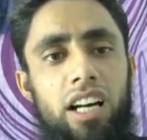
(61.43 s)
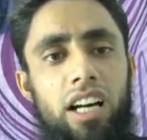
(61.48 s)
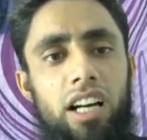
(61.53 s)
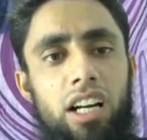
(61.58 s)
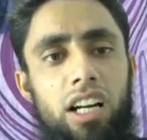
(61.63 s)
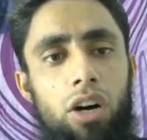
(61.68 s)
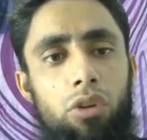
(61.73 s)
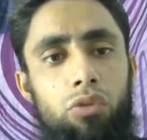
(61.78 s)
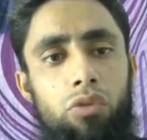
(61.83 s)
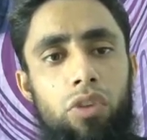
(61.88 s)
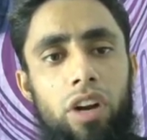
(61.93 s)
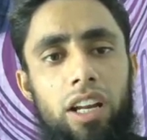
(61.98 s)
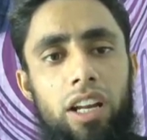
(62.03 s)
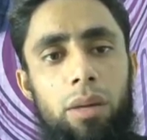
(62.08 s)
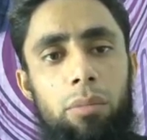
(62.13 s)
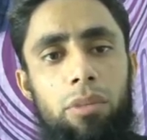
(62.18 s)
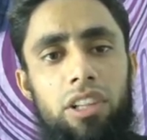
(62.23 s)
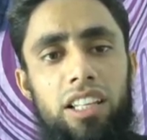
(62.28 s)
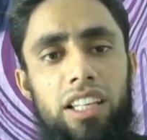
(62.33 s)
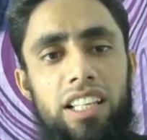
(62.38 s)
uh, count
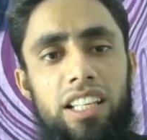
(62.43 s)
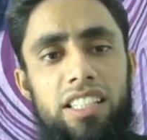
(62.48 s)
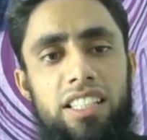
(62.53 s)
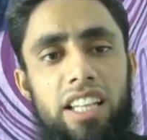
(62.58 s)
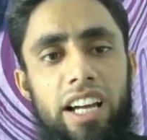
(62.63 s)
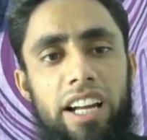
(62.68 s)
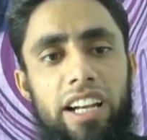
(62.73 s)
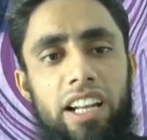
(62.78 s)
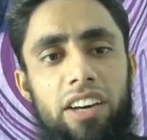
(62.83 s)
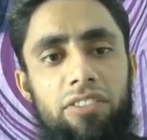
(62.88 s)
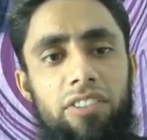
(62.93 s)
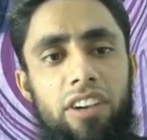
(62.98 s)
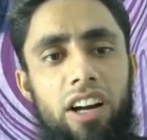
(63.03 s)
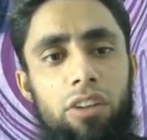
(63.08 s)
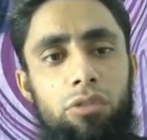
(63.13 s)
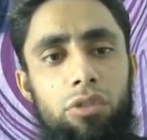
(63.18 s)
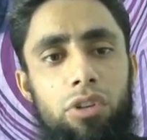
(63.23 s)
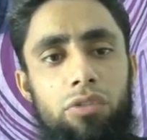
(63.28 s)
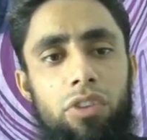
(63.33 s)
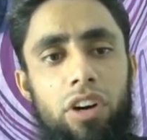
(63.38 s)
variable inside of
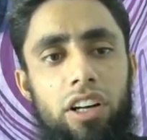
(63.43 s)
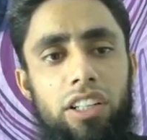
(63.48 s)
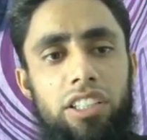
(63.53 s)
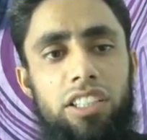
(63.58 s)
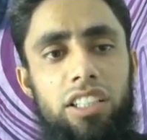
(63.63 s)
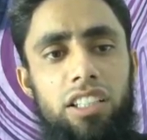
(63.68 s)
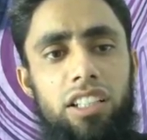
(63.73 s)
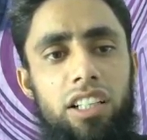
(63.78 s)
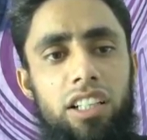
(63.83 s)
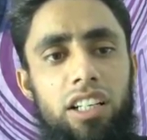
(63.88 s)
counter function.